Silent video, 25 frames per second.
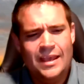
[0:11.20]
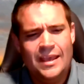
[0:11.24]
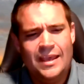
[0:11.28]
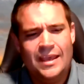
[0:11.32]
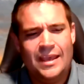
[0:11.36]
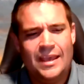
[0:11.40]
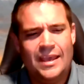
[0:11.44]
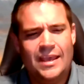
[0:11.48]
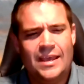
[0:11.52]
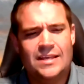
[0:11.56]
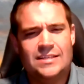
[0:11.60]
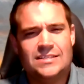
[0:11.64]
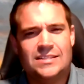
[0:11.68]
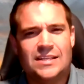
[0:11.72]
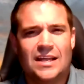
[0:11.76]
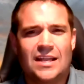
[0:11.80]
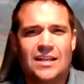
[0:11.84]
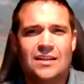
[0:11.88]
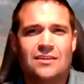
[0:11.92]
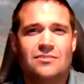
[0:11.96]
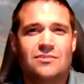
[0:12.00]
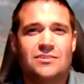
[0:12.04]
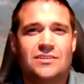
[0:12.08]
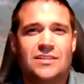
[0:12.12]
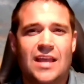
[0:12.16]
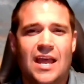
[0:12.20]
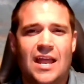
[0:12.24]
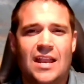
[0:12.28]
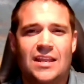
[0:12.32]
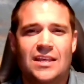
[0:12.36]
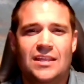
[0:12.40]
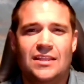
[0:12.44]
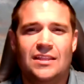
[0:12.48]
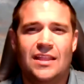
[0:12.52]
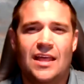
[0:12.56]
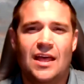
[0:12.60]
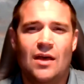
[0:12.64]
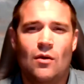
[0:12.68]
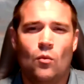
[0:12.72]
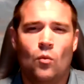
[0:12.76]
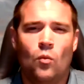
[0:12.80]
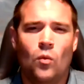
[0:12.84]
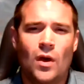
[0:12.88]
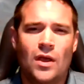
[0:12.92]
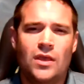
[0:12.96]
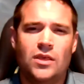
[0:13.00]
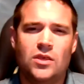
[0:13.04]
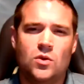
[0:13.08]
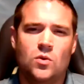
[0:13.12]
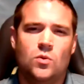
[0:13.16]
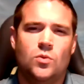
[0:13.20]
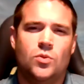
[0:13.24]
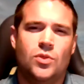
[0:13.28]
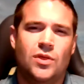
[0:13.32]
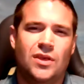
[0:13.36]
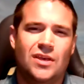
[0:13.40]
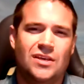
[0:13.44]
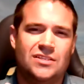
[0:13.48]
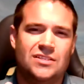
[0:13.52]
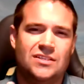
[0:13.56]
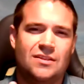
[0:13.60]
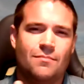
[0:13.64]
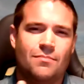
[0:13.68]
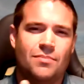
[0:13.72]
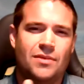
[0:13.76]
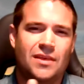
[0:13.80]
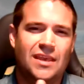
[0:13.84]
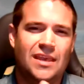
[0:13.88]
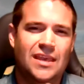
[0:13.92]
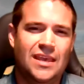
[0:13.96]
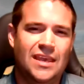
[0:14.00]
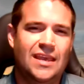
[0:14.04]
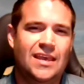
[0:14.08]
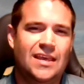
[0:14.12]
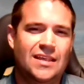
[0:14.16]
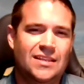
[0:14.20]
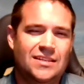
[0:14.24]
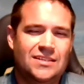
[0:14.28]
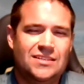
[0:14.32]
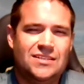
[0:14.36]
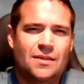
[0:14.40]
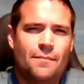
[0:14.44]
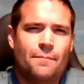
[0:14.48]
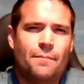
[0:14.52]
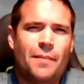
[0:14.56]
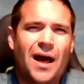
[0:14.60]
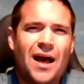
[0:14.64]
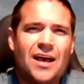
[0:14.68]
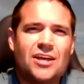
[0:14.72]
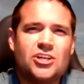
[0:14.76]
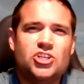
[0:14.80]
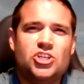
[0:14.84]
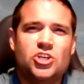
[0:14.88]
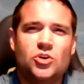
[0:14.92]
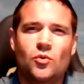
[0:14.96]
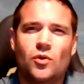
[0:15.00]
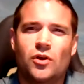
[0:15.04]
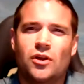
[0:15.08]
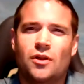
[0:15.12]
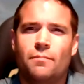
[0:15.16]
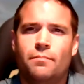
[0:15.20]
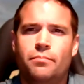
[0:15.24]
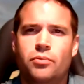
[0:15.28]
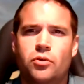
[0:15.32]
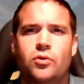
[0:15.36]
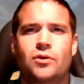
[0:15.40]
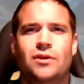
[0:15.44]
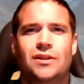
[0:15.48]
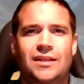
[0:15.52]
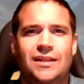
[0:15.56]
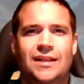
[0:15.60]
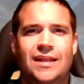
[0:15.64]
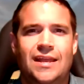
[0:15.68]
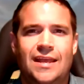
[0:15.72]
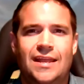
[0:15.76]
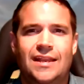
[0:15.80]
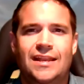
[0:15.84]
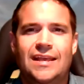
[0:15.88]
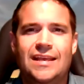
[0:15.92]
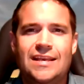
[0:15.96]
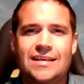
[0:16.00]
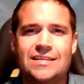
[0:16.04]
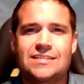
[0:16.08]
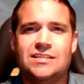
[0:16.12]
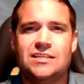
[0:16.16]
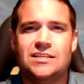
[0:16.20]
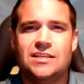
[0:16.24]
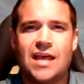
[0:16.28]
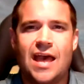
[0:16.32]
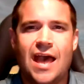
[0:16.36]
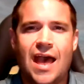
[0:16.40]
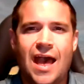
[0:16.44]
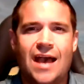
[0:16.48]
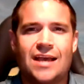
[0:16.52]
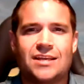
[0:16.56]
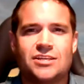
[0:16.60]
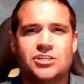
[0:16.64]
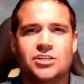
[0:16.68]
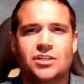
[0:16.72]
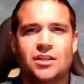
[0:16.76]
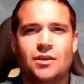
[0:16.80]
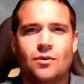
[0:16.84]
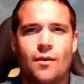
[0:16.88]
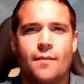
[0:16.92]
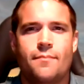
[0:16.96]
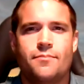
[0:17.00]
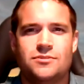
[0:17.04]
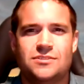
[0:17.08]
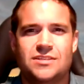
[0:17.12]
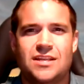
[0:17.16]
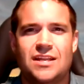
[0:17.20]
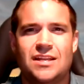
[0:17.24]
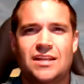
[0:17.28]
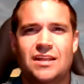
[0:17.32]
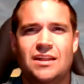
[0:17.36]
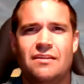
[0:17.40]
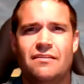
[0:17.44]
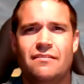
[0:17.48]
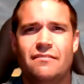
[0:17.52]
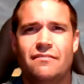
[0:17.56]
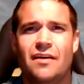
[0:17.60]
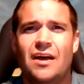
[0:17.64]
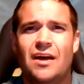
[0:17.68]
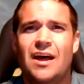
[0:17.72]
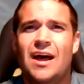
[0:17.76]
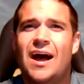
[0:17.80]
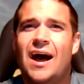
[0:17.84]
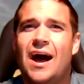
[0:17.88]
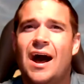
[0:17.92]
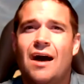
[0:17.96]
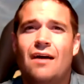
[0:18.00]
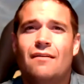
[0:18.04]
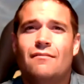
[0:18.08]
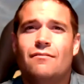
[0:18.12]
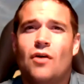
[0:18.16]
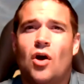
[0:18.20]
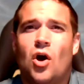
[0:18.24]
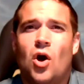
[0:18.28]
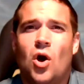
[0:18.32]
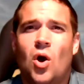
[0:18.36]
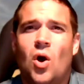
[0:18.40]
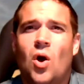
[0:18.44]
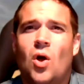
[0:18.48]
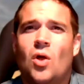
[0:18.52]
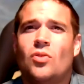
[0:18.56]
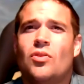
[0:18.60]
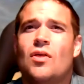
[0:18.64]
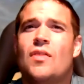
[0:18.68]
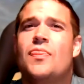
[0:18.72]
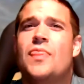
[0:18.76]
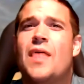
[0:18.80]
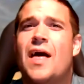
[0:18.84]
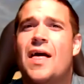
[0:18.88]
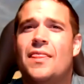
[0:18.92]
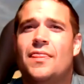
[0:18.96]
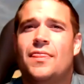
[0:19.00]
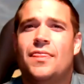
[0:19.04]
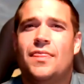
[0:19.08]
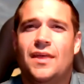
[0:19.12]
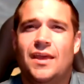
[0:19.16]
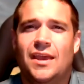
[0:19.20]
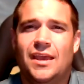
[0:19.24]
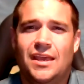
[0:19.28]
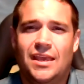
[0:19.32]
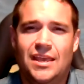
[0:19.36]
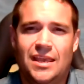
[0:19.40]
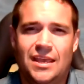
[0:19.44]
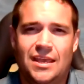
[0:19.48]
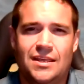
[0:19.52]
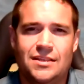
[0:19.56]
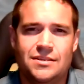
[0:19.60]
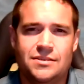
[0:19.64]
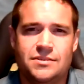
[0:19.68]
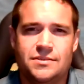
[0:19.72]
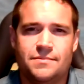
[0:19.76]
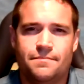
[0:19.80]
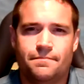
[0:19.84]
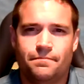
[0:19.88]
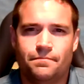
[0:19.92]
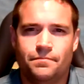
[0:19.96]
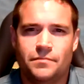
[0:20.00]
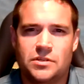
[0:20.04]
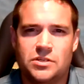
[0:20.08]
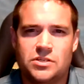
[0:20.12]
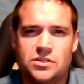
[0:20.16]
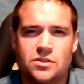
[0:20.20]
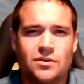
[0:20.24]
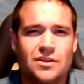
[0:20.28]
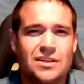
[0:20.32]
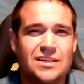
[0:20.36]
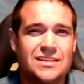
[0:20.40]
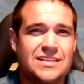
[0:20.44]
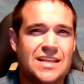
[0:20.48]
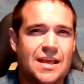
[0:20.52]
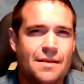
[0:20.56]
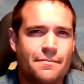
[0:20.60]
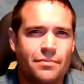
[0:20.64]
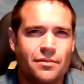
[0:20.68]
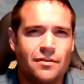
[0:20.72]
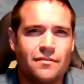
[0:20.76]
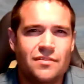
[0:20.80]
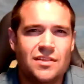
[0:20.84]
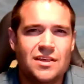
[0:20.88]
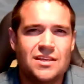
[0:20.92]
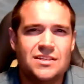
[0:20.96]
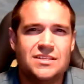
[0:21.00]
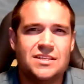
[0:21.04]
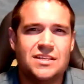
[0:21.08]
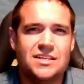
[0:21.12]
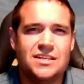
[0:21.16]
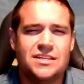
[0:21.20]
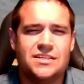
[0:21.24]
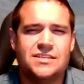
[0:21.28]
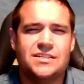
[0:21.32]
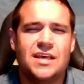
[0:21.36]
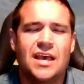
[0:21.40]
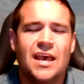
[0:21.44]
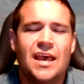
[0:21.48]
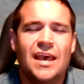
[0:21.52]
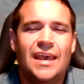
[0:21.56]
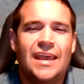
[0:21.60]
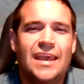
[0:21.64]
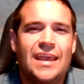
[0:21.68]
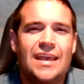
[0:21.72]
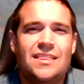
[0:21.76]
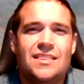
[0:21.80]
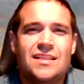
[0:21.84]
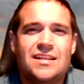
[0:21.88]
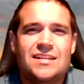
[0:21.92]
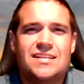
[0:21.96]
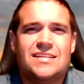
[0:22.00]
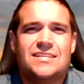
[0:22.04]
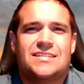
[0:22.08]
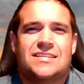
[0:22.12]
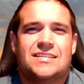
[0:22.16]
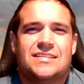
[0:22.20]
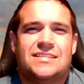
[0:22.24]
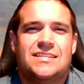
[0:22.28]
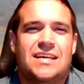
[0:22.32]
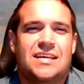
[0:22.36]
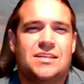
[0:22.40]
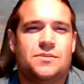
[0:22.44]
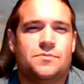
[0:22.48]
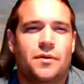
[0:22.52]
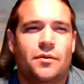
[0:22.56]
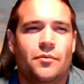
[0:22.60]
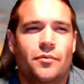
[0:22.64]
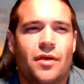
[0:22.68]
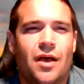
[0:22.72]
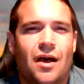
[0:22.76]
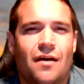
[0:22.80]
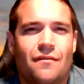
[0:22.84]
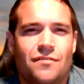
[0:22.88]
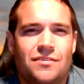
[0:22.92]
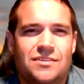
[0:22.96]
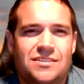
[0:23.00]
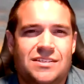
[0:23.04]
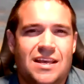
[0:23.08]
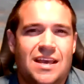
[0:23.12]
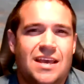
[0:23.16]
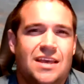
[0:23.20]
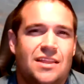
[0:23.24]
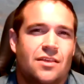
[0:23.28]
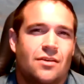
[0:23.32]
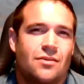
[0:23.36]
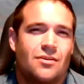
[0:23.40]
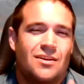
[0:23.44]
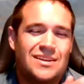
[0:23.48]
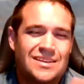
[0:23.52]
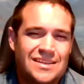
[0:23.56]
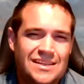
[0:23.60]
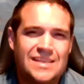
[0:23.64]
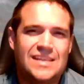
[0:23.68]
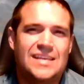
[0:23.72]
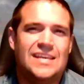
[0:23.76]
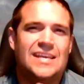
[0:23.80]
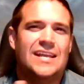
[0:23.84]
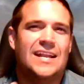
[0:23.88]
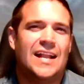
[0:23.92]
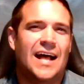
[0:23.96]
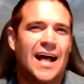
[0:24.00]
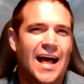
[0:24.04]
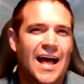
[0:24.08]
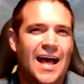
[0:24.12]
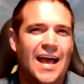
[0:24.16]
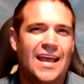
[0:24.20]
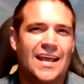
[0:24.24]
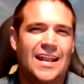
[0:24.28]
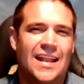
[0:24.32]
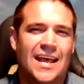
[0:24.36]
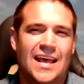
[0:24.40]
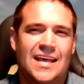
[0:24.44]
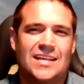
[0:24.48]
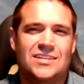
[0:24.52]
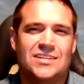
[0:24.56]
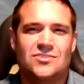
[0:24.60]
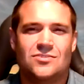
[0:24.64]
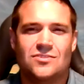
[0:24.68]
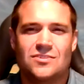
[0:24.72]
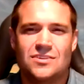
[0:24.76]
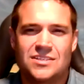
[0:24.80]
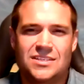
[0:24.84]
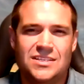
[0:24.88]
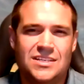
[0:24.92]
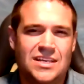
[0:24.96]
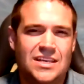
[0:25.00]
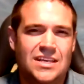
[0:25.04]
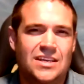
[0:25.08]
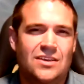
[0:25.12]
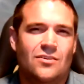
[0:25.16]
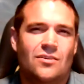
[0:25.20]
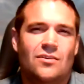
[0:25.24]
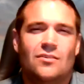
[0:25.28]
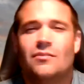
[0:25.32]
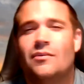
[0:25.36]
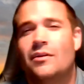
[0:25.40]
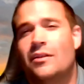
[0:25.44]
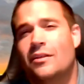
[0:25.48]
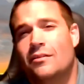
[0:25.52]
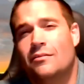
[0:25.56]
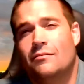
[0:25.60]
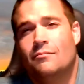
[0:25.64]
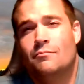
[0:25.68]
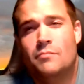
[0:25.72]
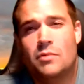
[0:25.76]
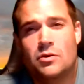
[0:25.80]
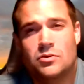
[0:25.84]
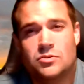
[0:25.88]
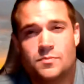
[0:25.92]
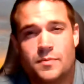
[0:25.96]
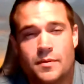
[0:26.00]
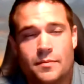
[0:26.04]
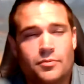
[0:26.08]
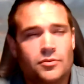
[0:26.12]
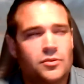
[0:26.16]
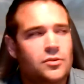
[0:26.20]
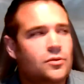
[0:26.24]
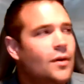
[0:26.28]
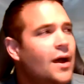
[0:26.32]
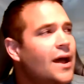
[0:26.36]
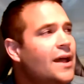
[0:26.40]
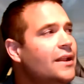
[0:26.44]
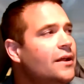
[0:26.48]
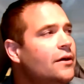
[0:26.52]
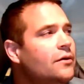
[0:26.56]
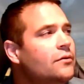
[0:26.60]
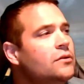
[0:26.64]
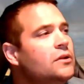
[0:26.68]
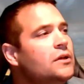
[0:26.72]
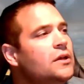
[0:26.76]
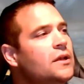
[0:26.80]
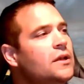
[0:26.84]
is understanding that what you think something is, the box you want to put it in, isn't actually representative of all that that thing is. So an example of this is in the DISC assessment. We often say they're a D, an I, an S, or a C, or well, most people do. I don't.